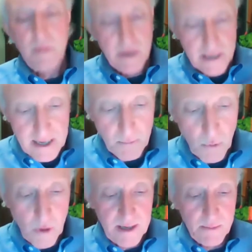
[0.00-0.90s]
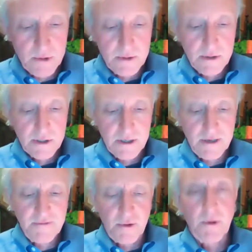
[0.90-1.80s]
again, more able to
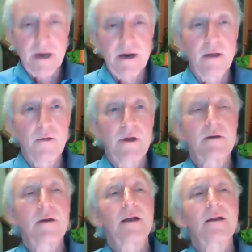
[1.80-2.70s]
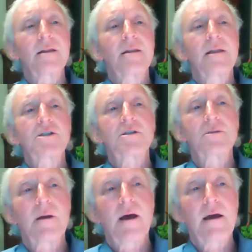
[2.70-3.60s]
live with one another. And this
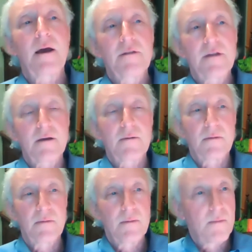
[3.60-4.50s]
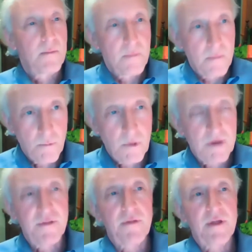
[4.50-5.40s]
is, I think, one
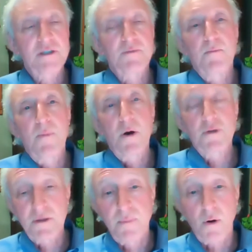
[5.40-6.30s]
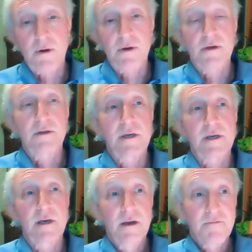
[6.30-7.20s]
of the things most important to
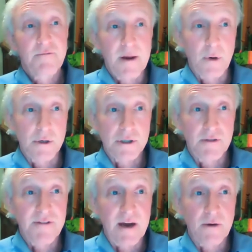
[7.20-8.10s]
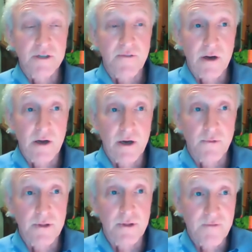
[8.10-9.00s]
the framers, the founders of our
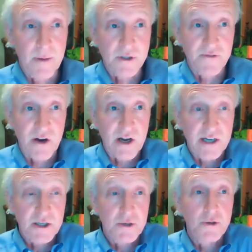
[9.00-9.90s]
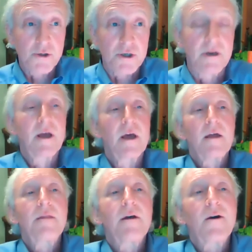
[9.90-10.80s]
country, the framers of our Constitution,
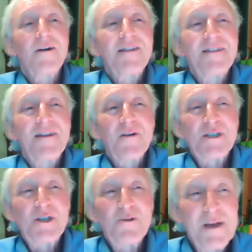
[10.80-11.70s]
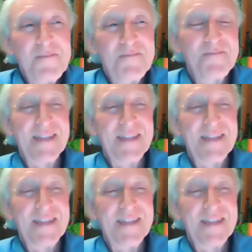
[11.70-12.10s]
their extremely